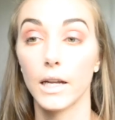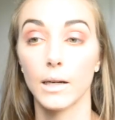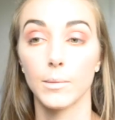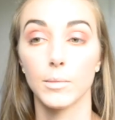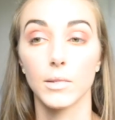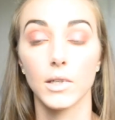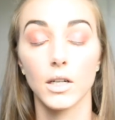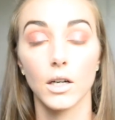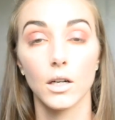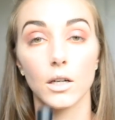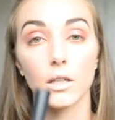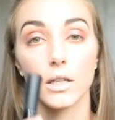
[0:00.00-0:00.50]
And
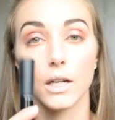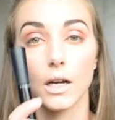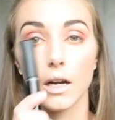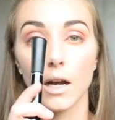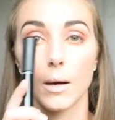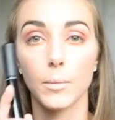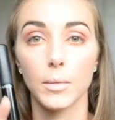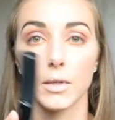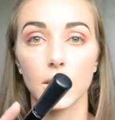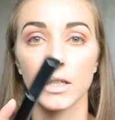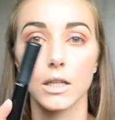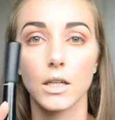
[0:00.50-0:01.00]

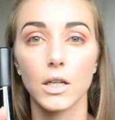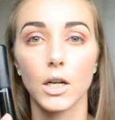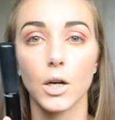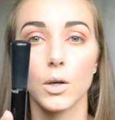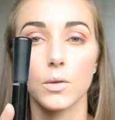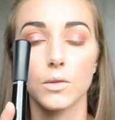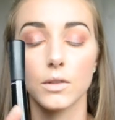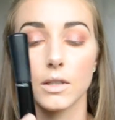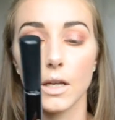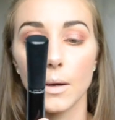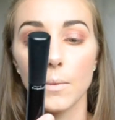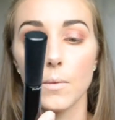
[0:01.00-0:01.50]
I'm gonna
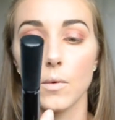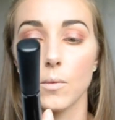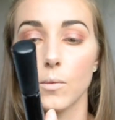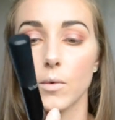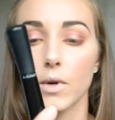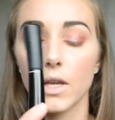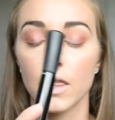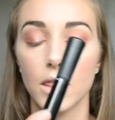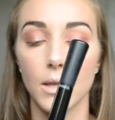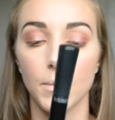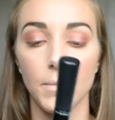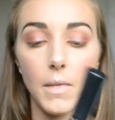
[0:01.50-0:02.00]
coat them
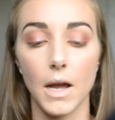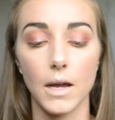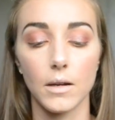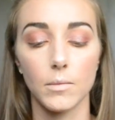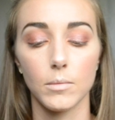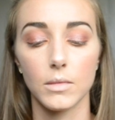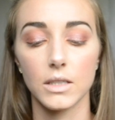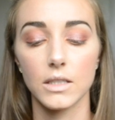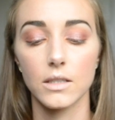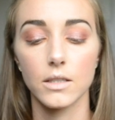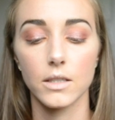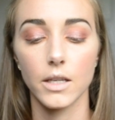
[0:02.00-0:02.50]
with the matte
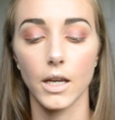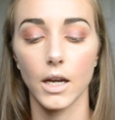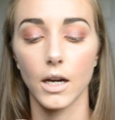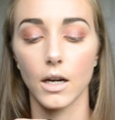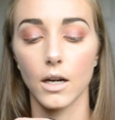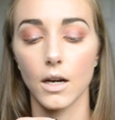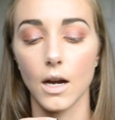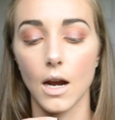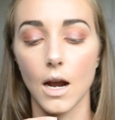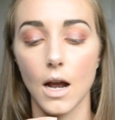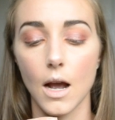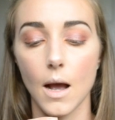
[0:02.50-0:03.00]

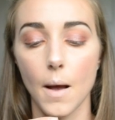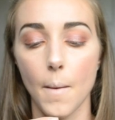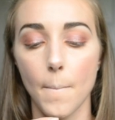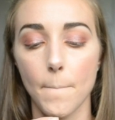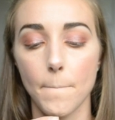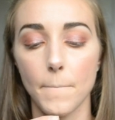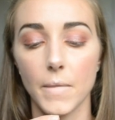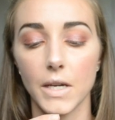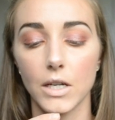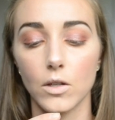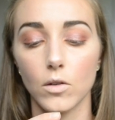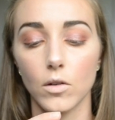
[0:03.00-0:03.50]
mascara
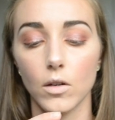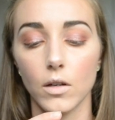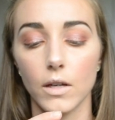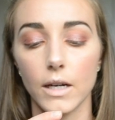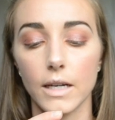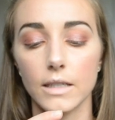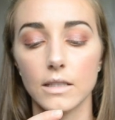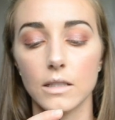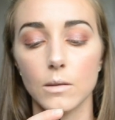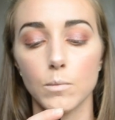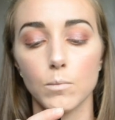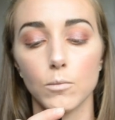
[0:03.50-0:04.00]

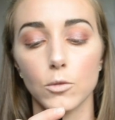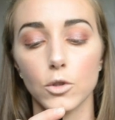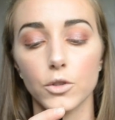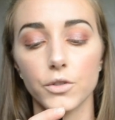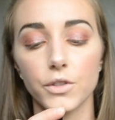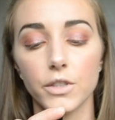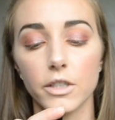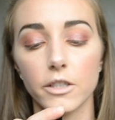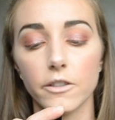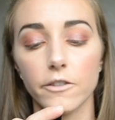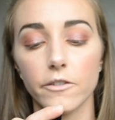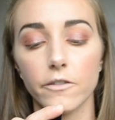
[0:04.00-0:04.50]
Mineralized
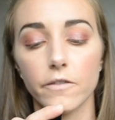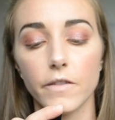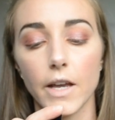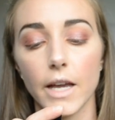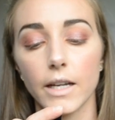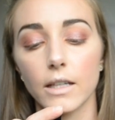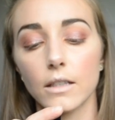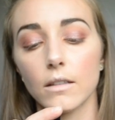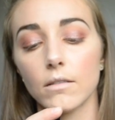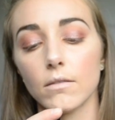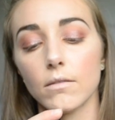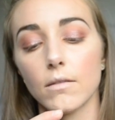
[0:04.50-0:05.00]

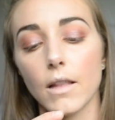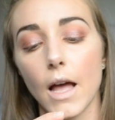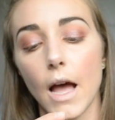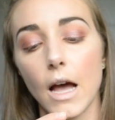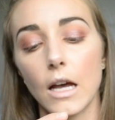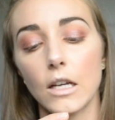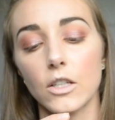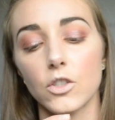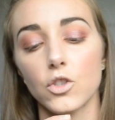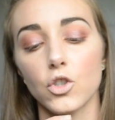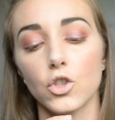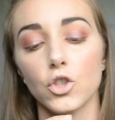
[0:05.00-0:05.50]
Multi-Effect
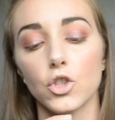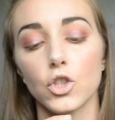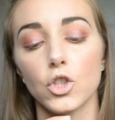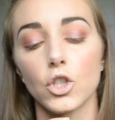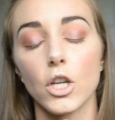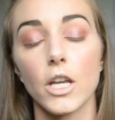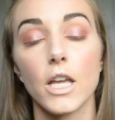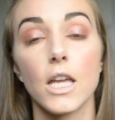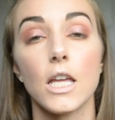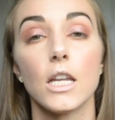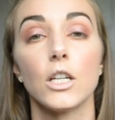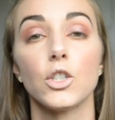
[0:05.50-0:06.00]
Lash
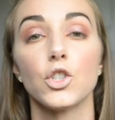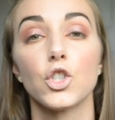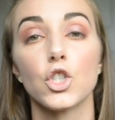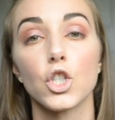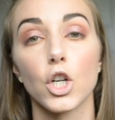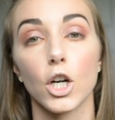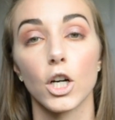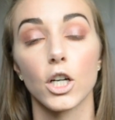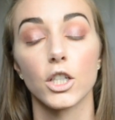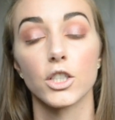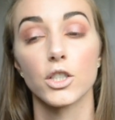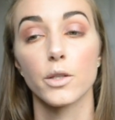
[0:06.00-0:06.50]
in
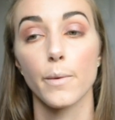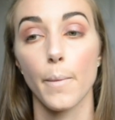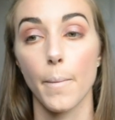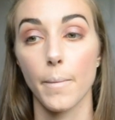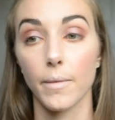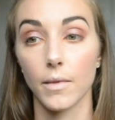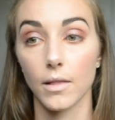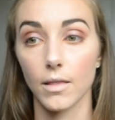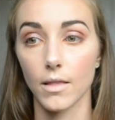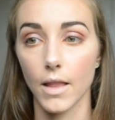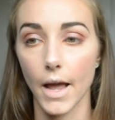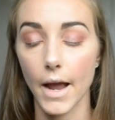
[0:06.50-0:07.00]
Charge
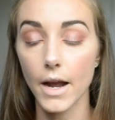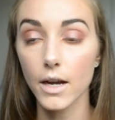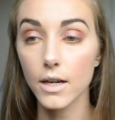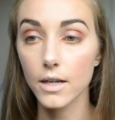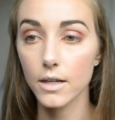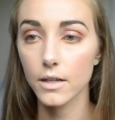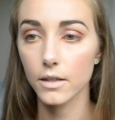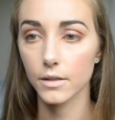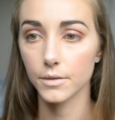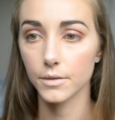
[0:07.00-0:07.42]
Black.